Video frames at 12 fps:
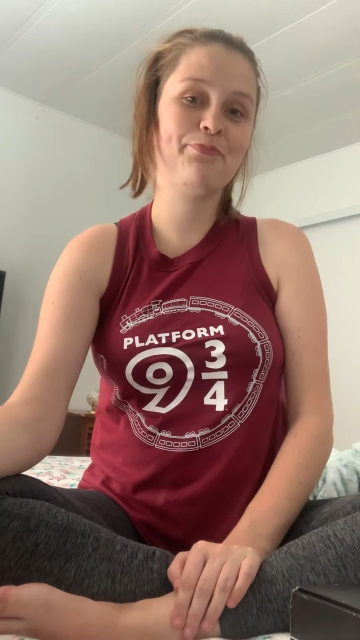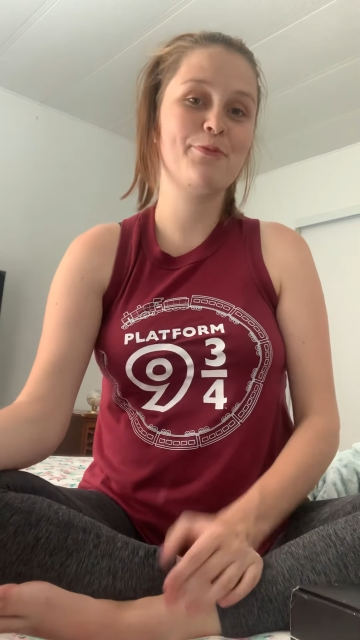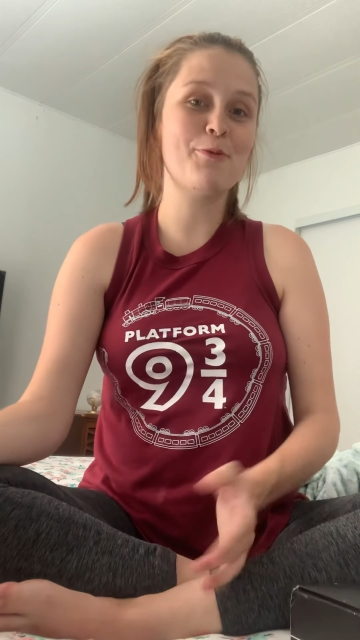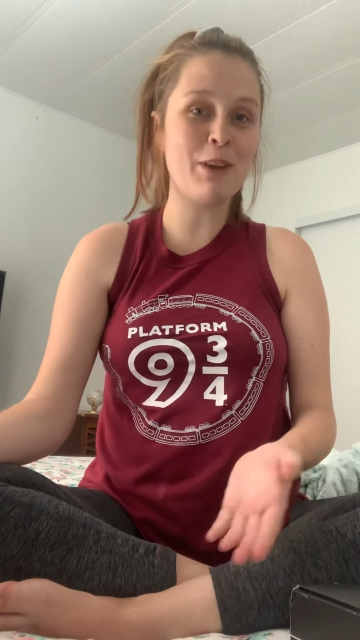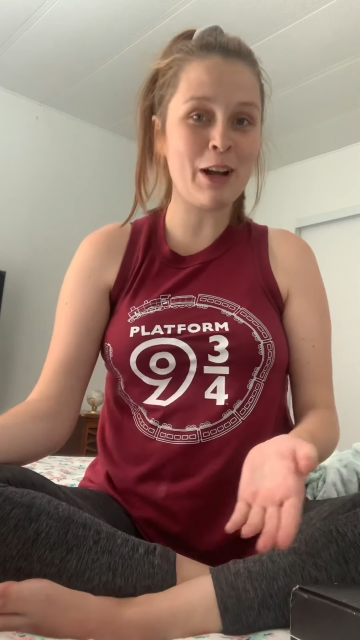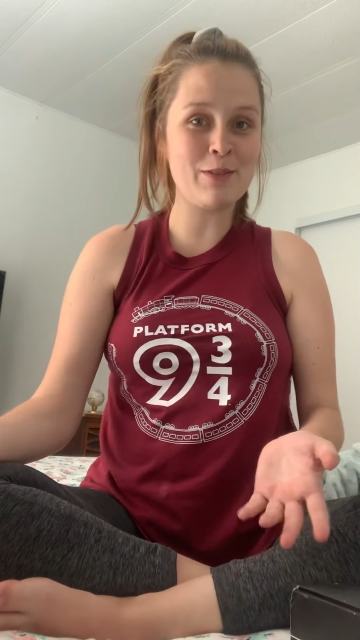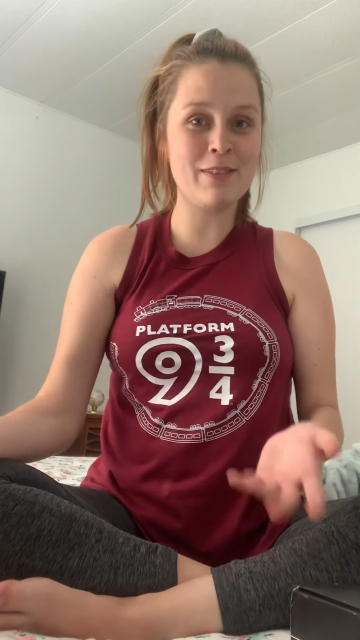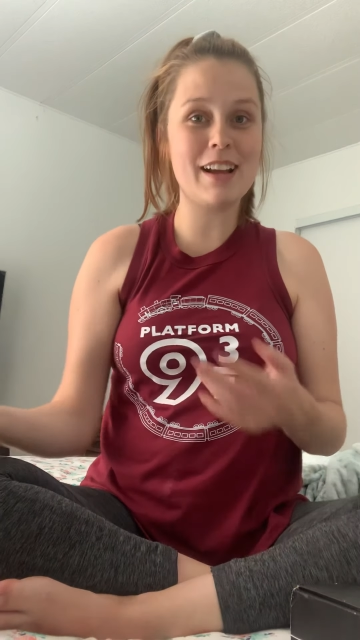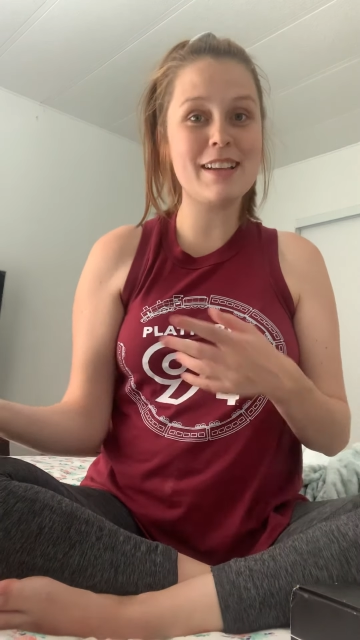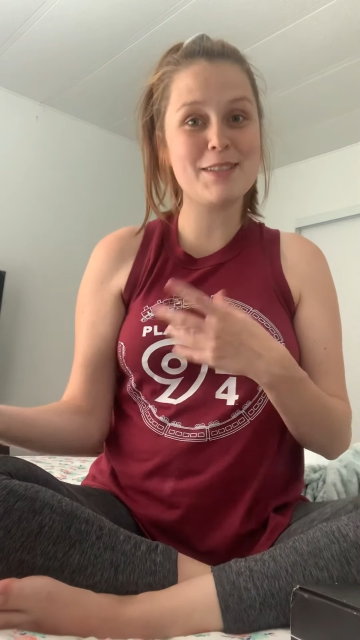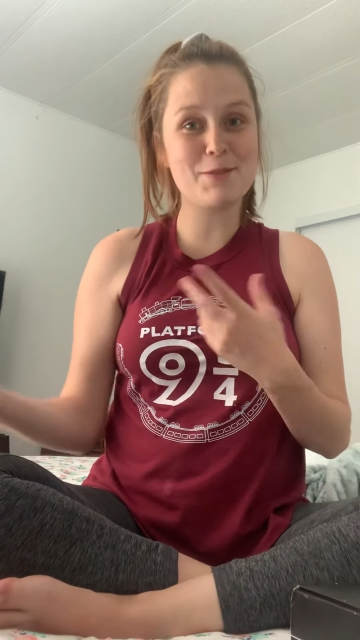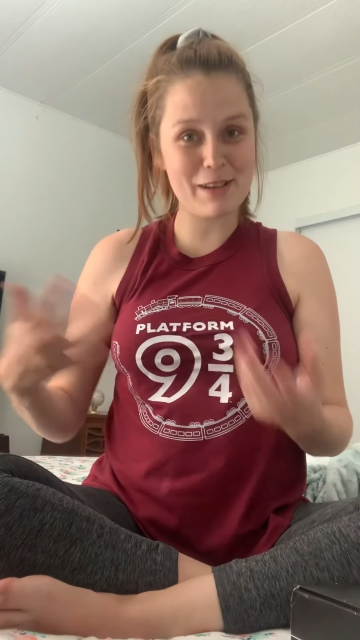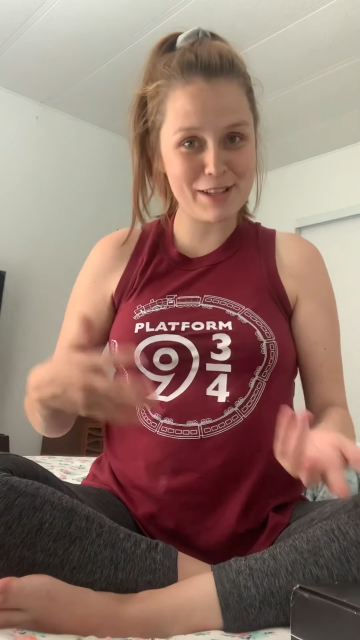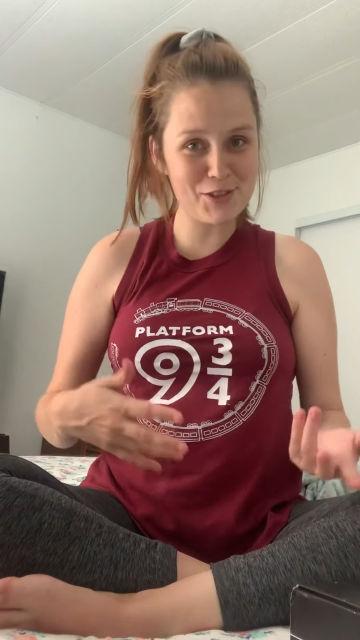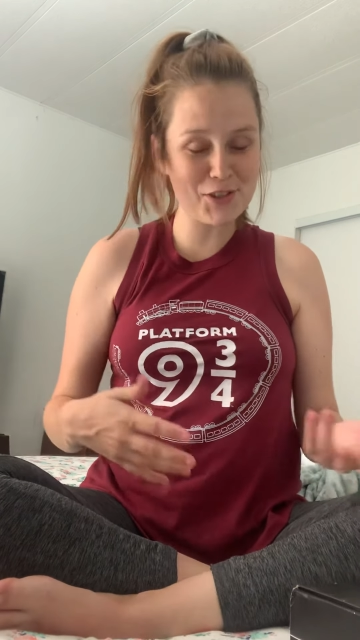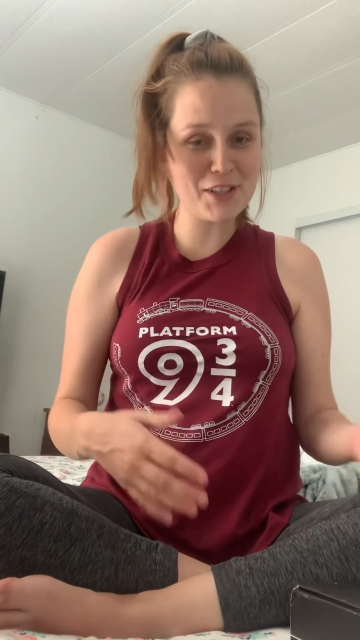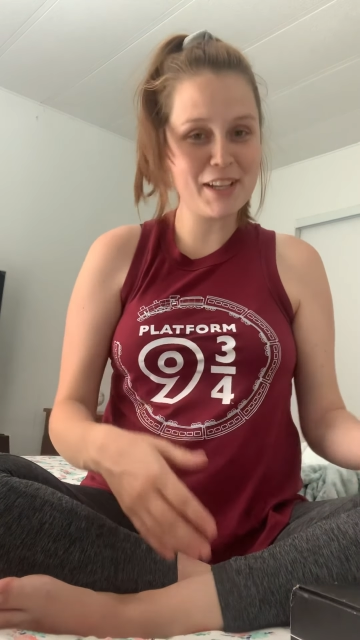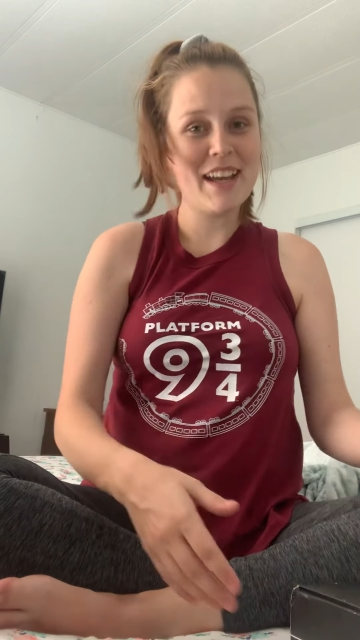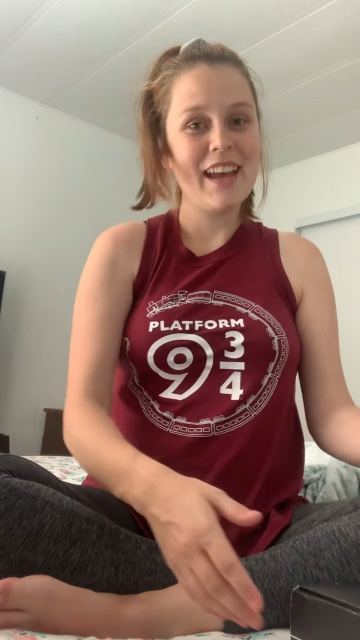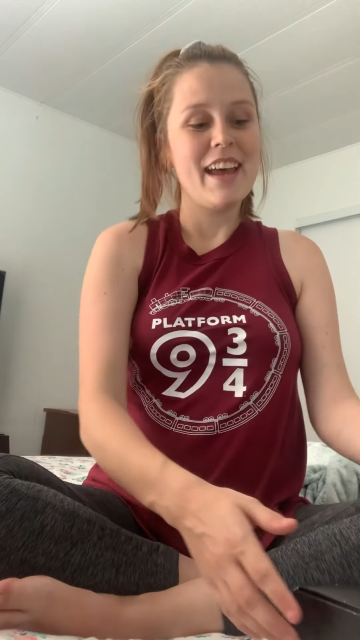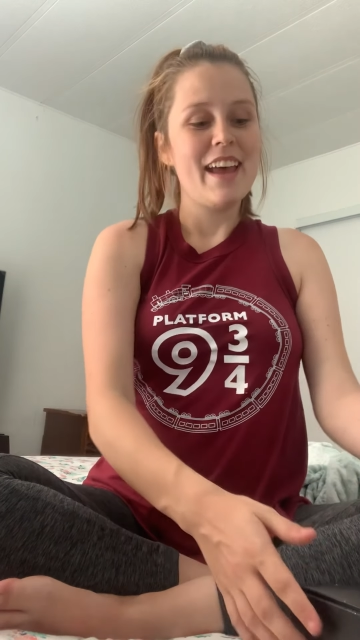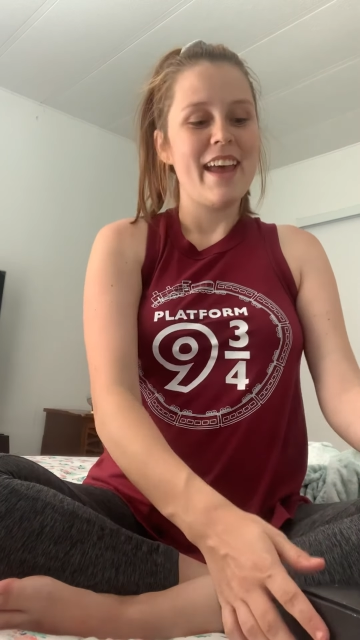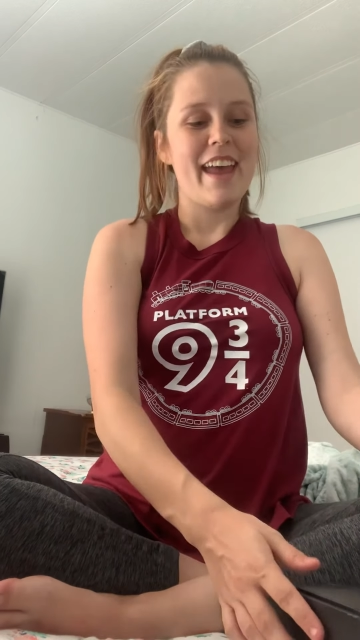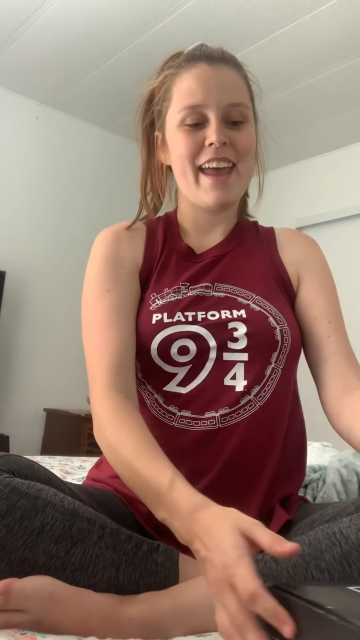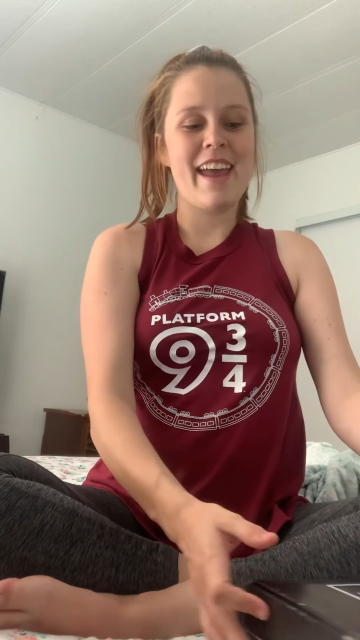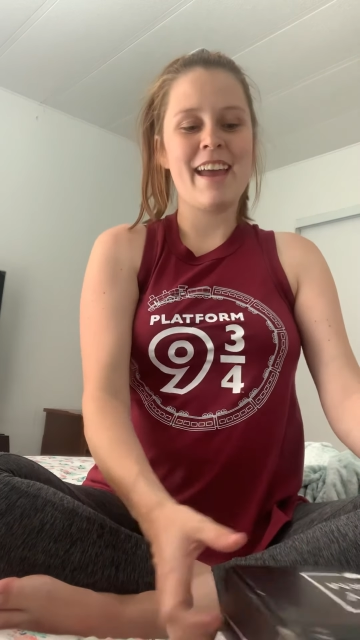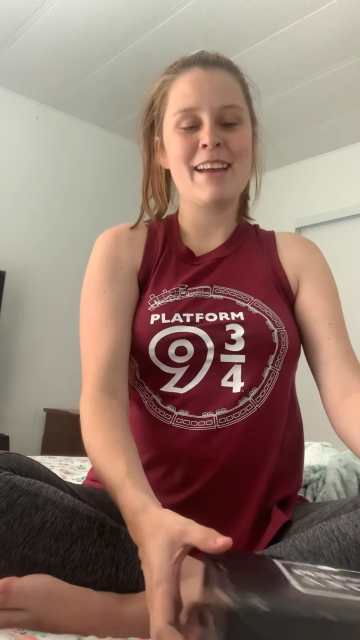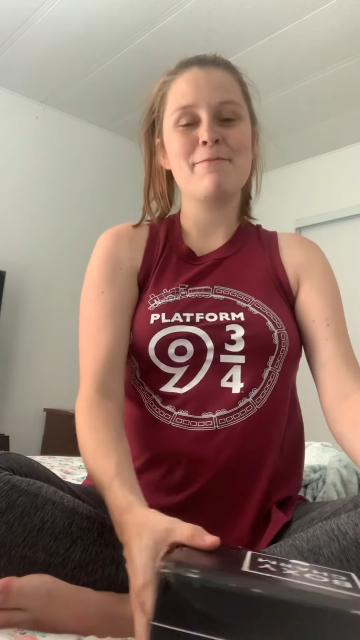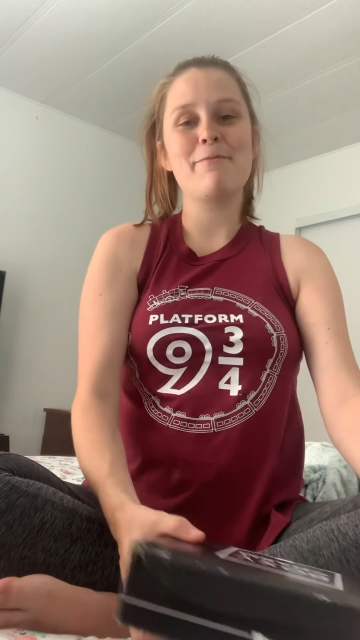Well, I switched and